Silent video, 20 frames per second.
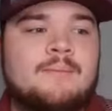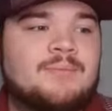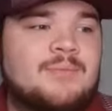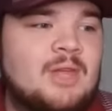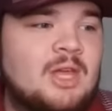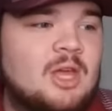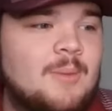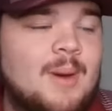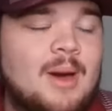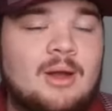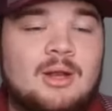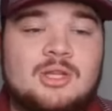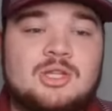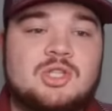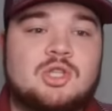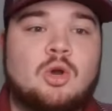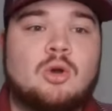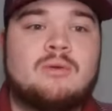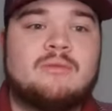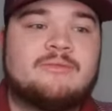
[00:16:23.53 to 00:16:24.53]
think about it, it's
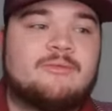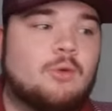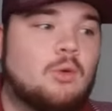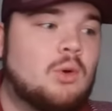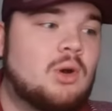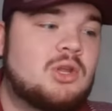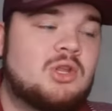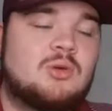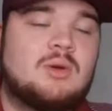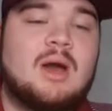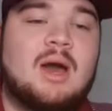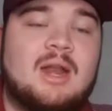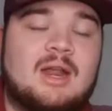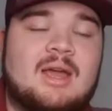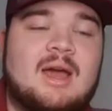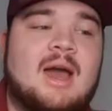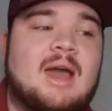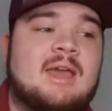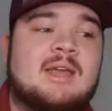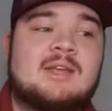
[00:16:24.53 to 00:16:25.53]
third and four, and you got a
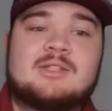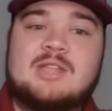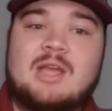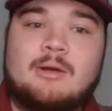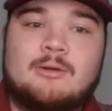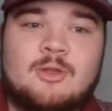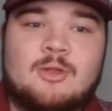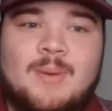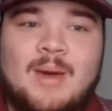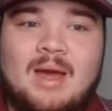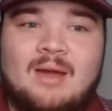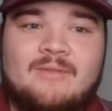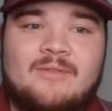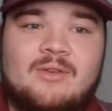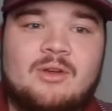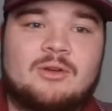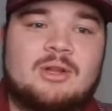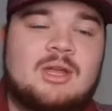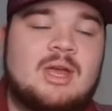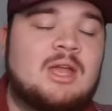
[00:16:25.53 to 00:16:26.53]
guy, he's there in the
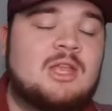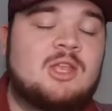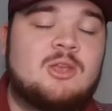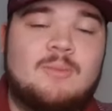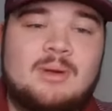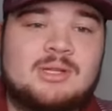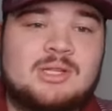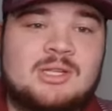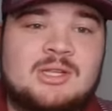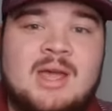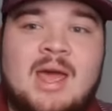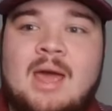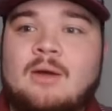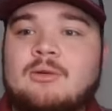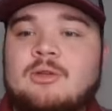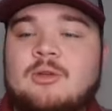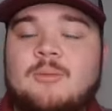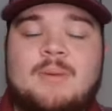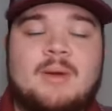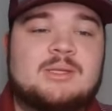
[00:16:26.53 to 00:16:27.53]
backfield, and you miss the tackle
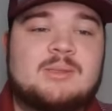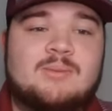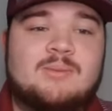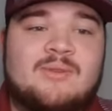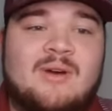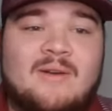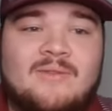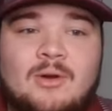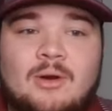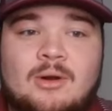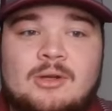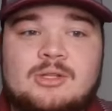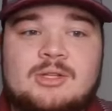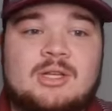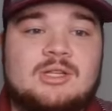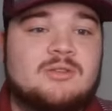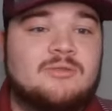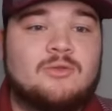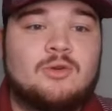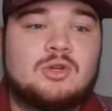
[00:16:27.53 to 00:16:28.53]
and he picks up five yards,
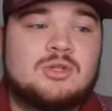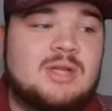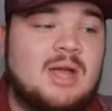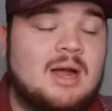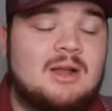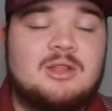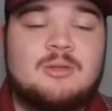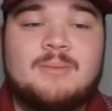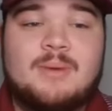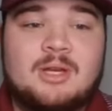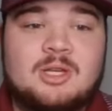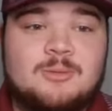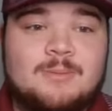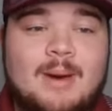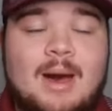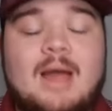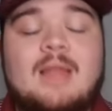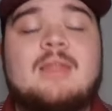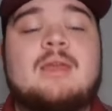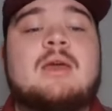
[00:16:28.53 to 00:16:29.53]
gets a first down in the big
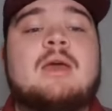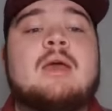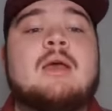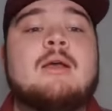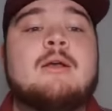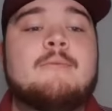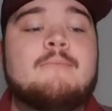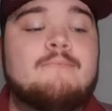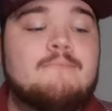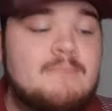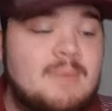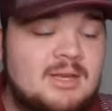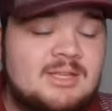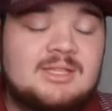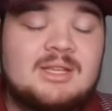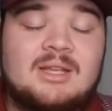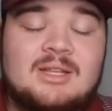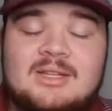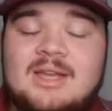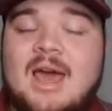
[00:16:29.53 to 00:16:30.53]
spot.
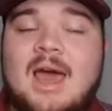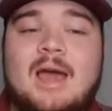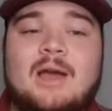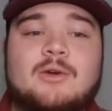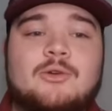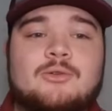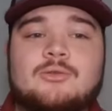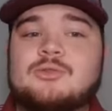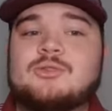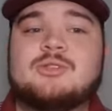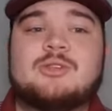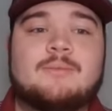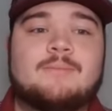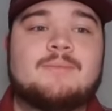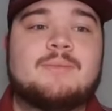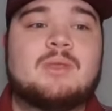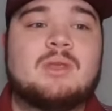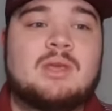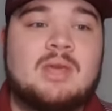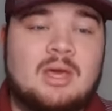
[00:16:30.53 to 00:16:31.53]
Missing tackles
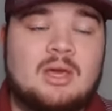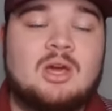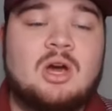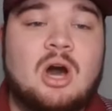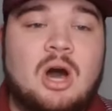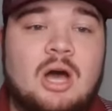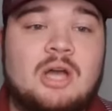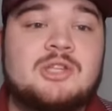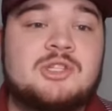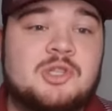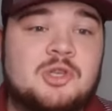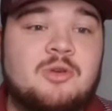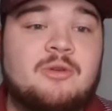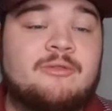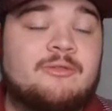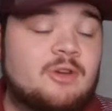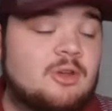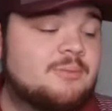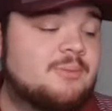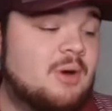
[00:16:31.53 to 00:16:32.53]
can cost you
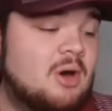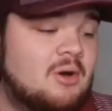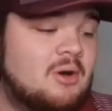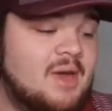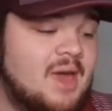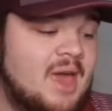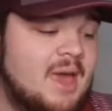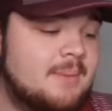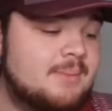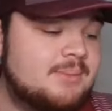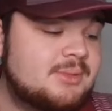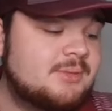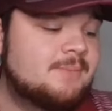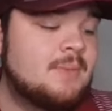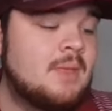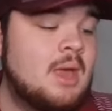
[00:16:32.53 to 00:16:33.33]
football games.